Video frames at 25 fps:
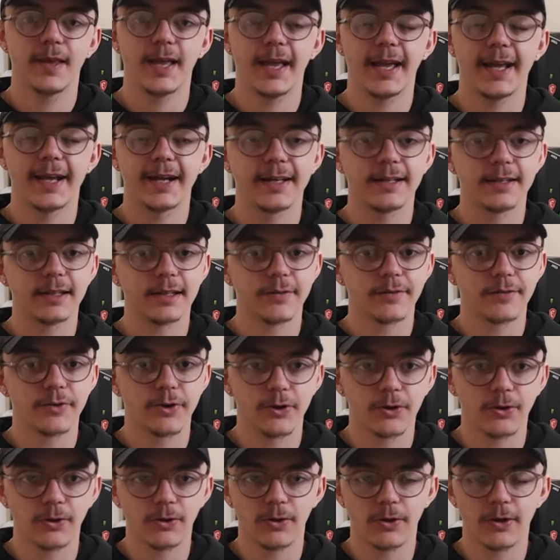and I love
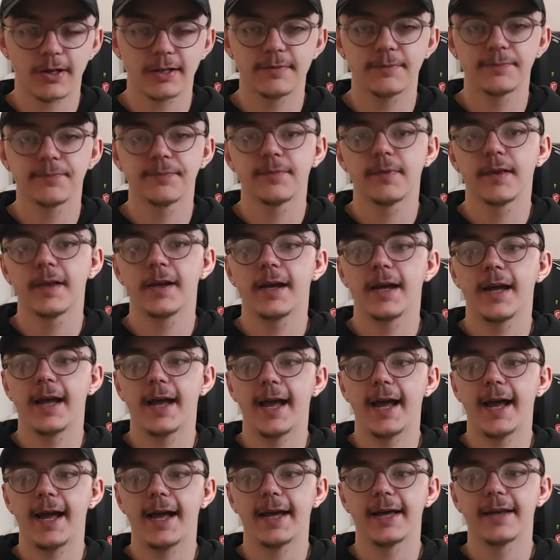you all a lot,
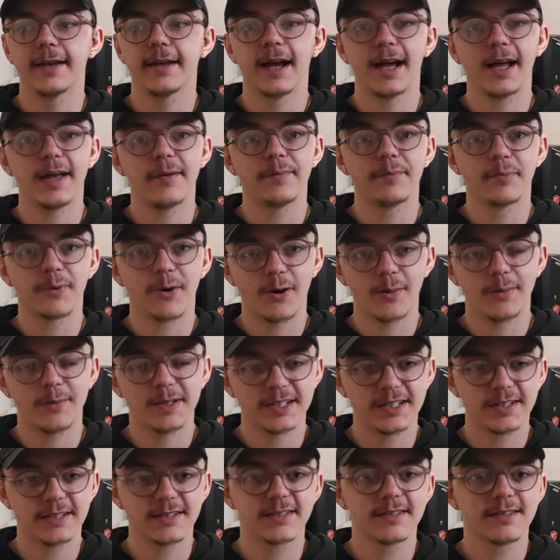and I
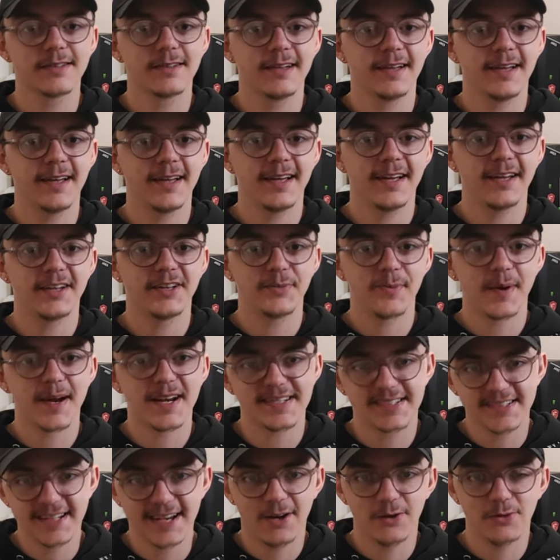promise to
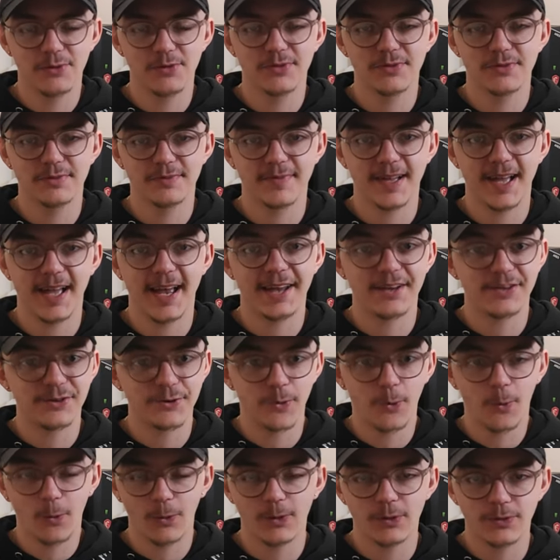myself and
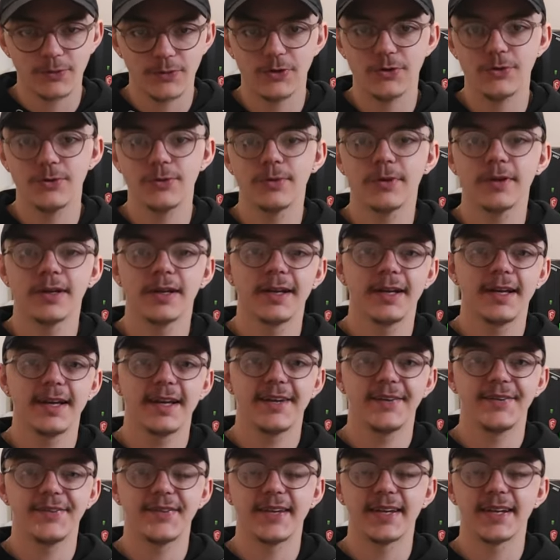to all of you
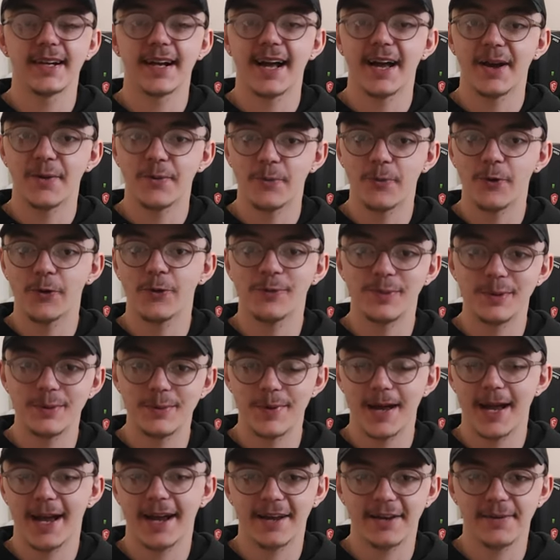that I will be
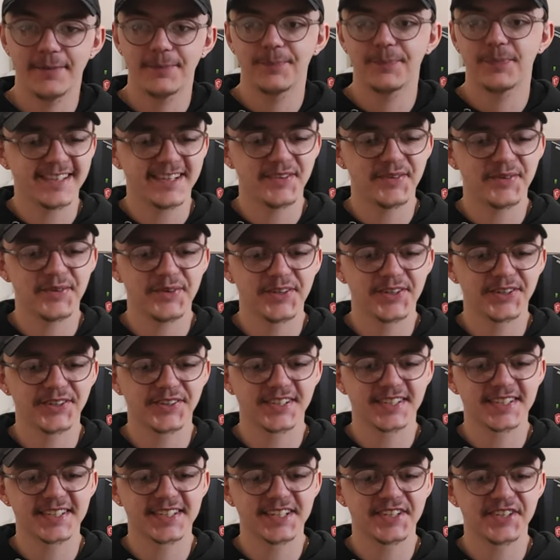back. Difficult
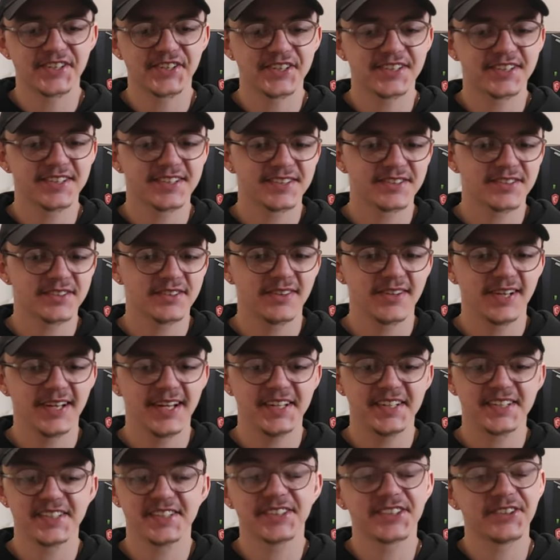decisions,
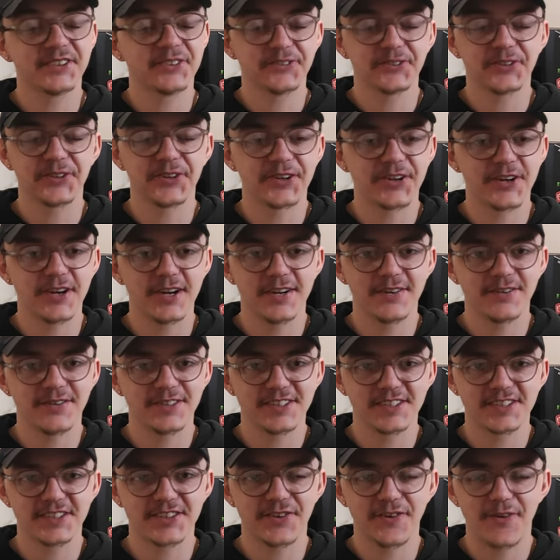still don't know if
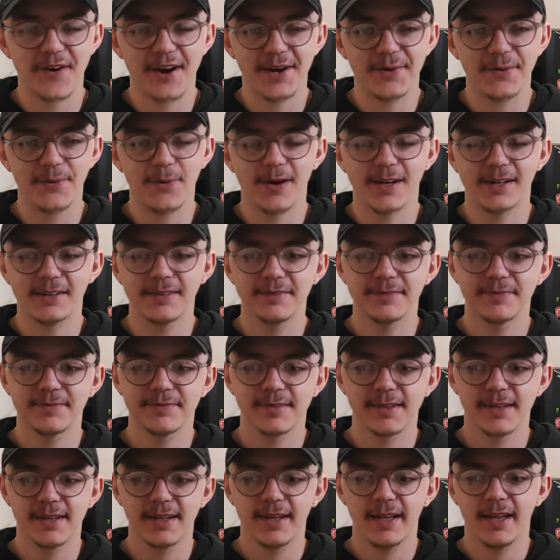it's the right one,
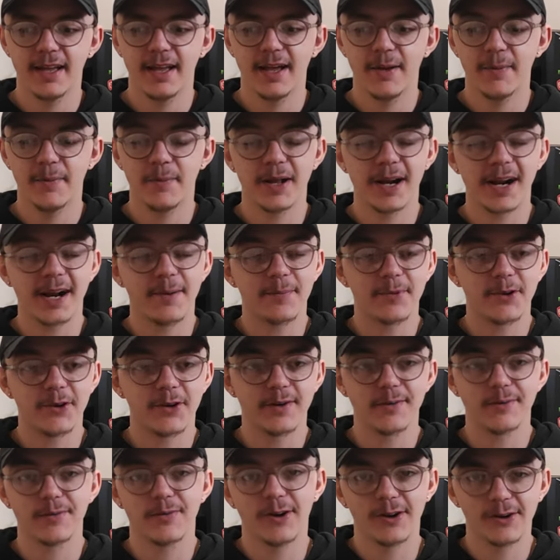but I'm
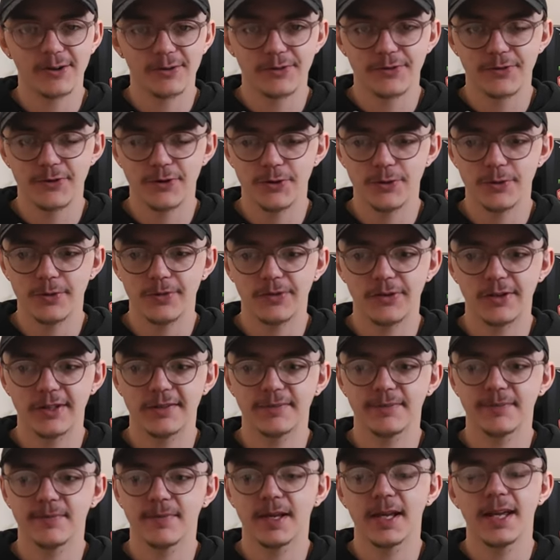going to follow through with
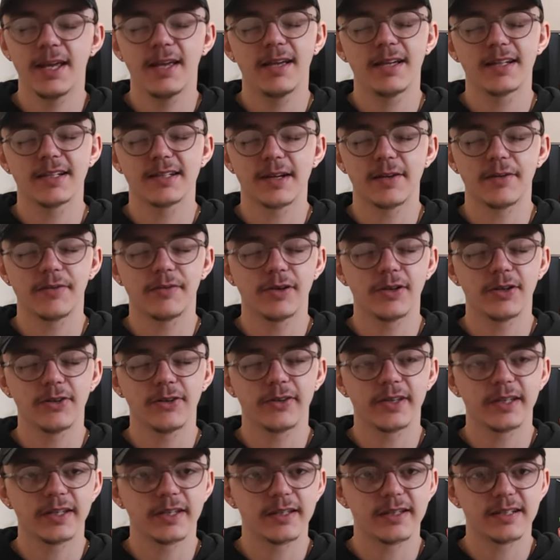it because I feel
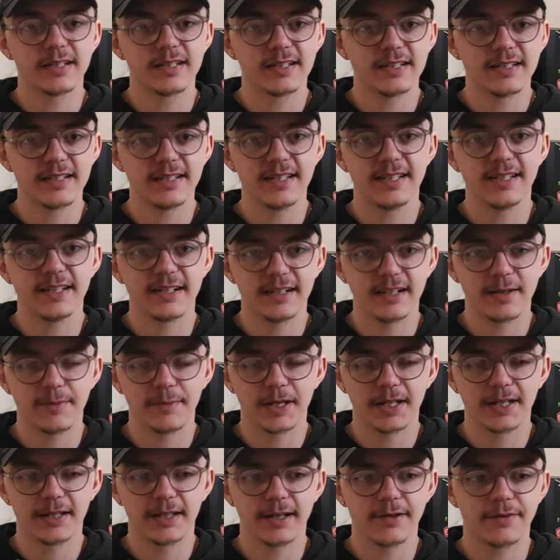that this is needed in
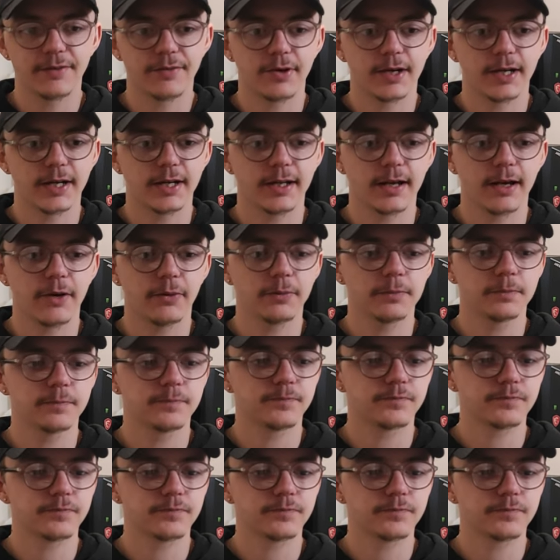my life right now.